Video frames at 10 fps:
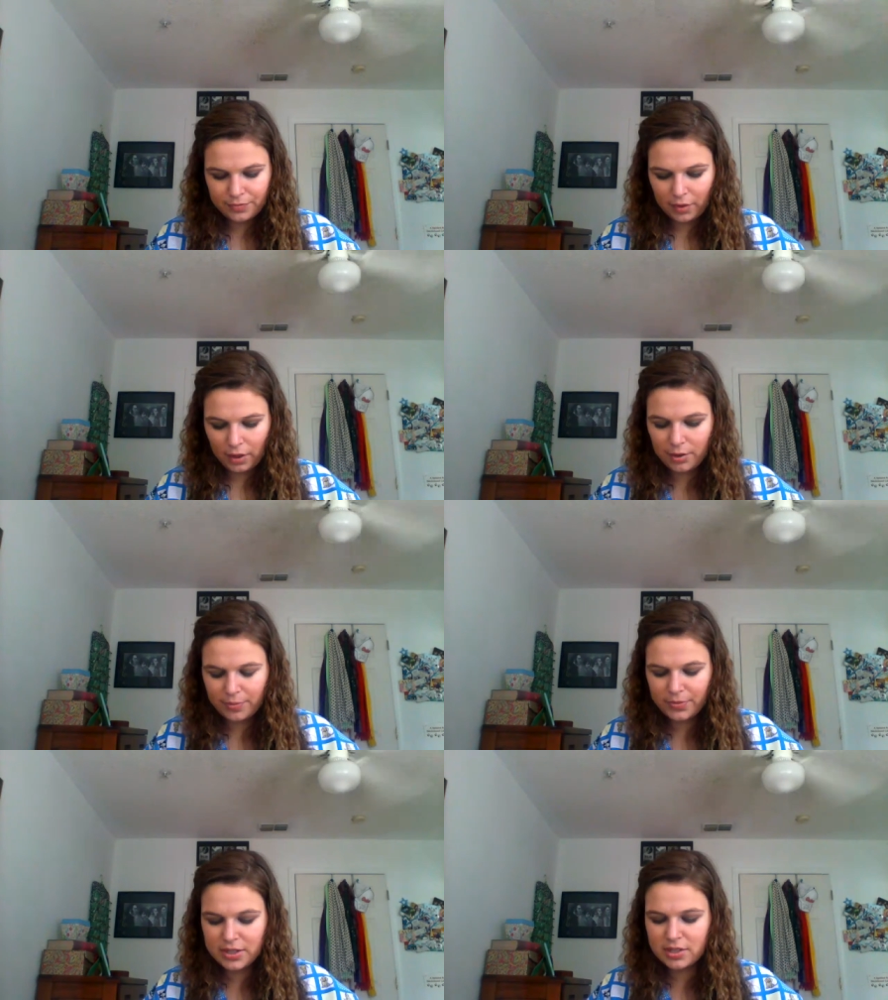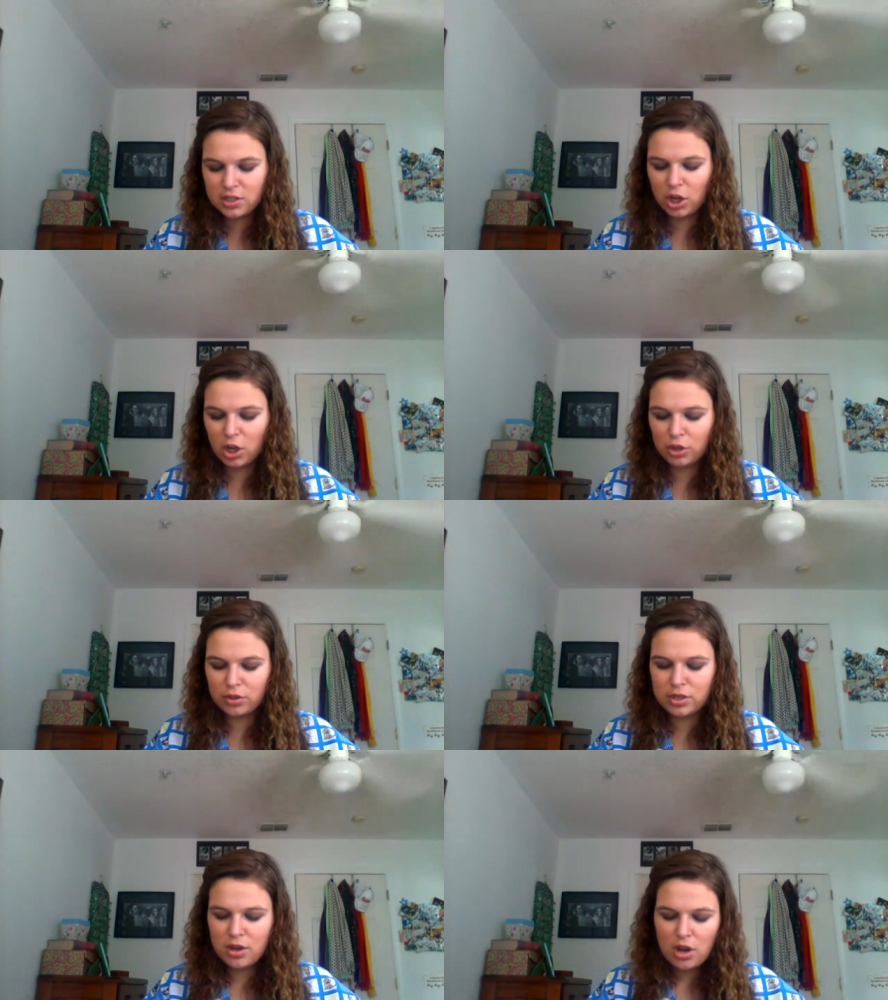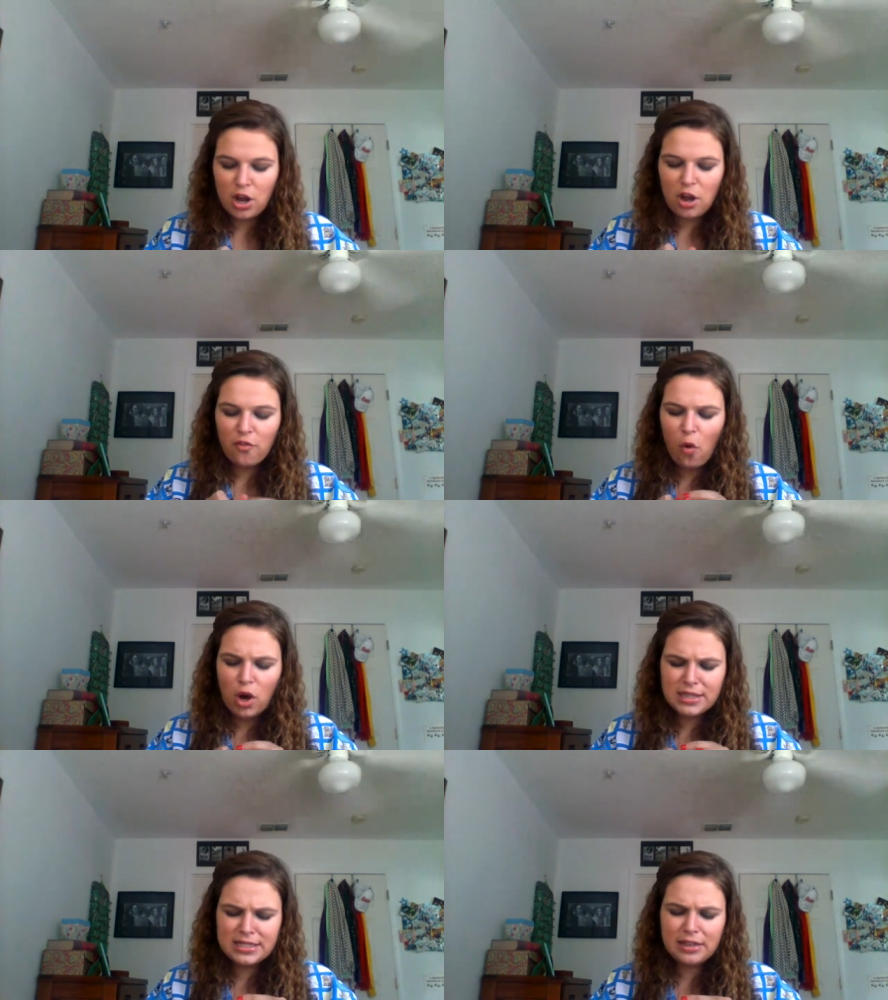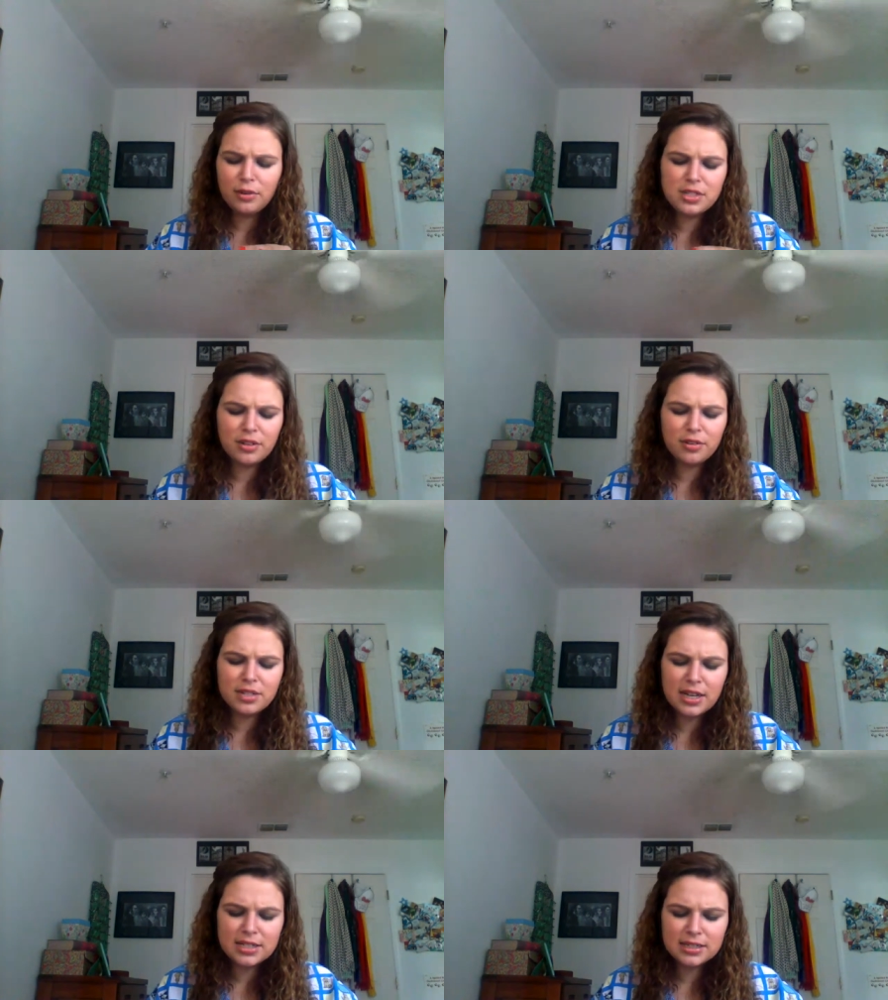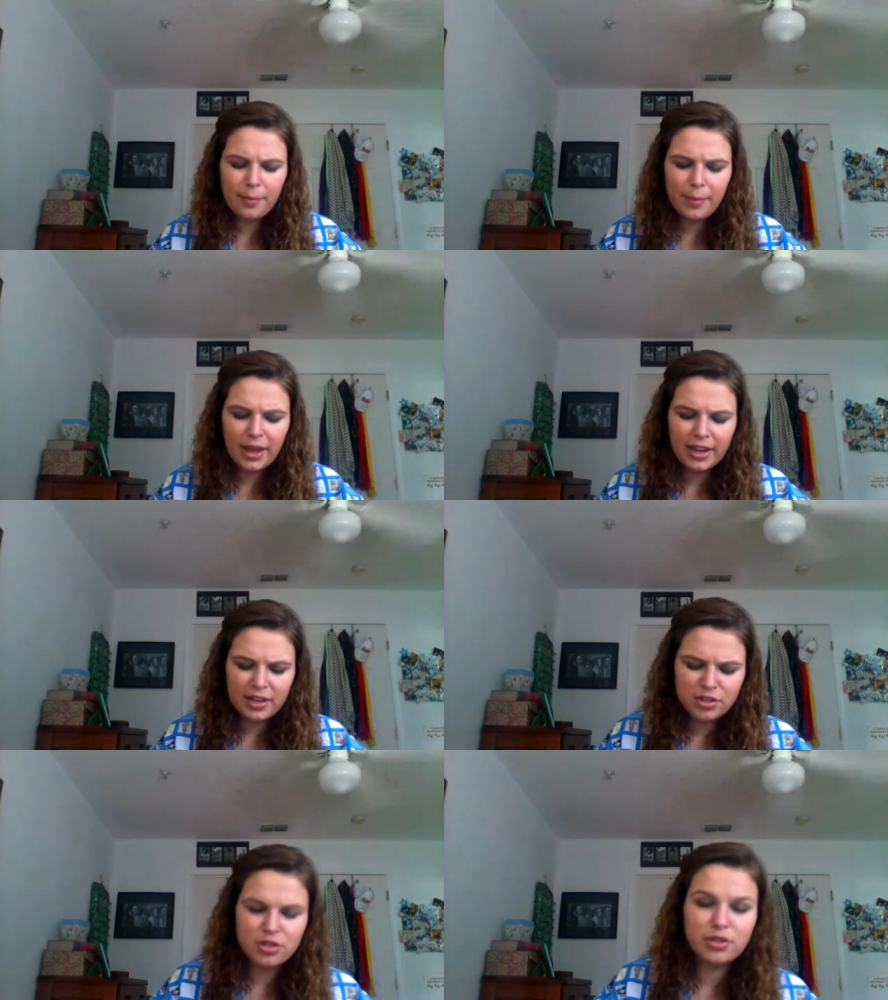Oh, this is called 4006 Light Beige.